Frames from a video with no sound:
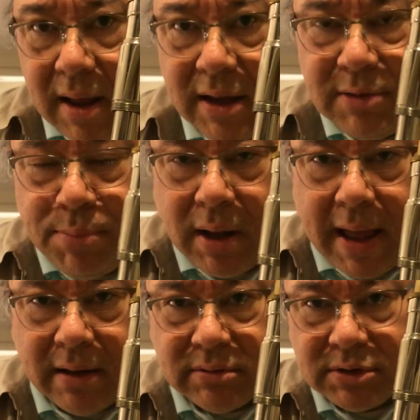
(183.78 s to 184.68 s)
and you pull
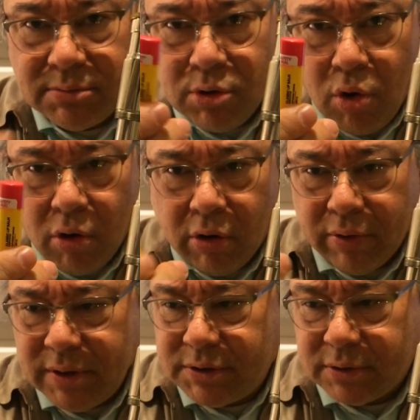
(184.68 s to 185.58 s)
out some cork
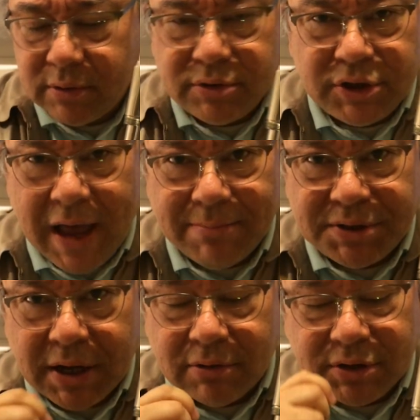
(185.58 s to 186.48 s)
grease or
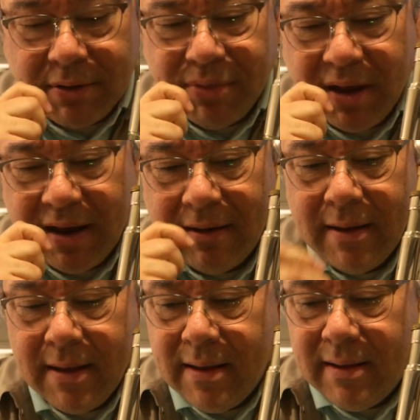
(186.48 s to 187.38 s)
chapstick or something and
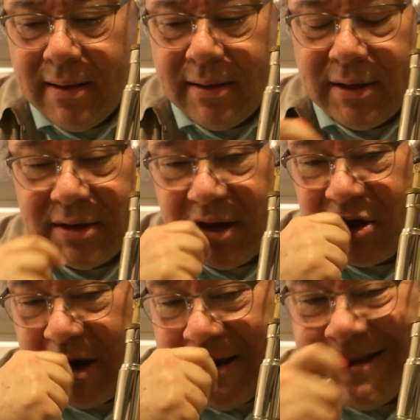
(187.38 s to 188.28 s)
you
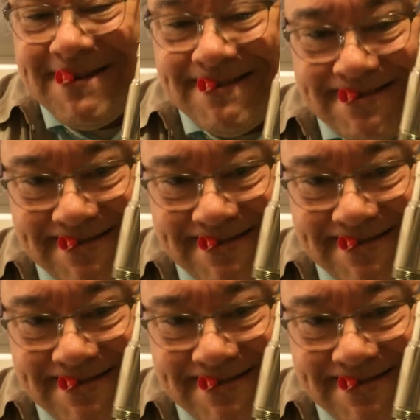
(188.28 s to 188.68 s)
just take it,